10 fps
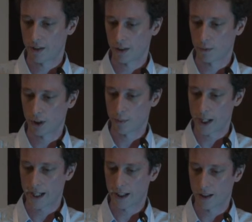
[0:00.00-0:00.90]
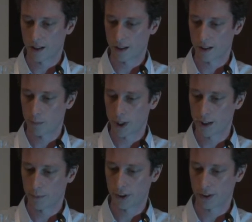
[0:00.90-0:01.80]
some schematic
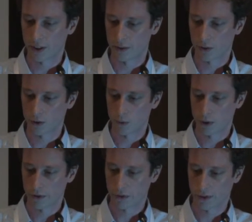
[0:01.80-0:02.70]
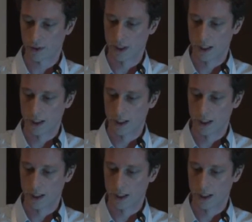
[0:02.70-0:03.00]
pipes and sewers,